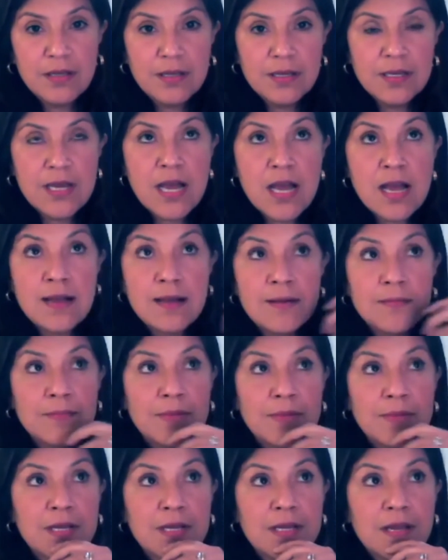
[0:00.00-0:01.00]

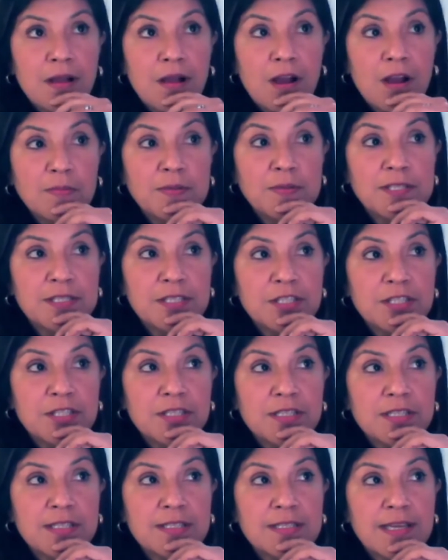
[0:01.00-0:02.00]
Our position
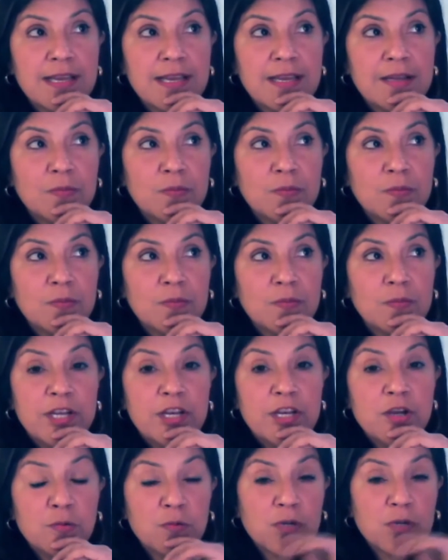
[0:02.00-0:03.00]
is that
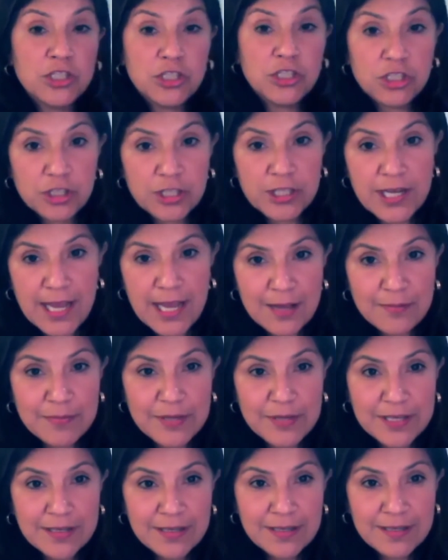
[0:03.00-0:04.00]
we know what should
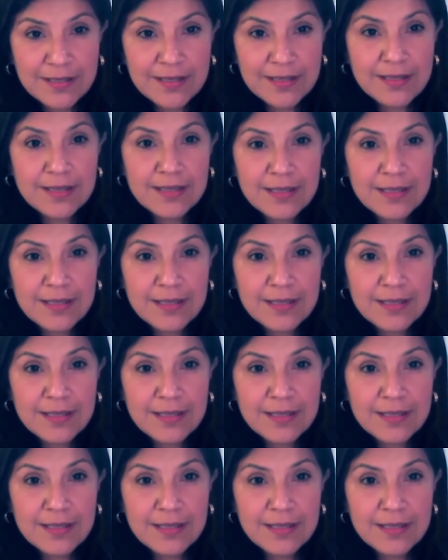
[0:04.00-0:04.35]
happen.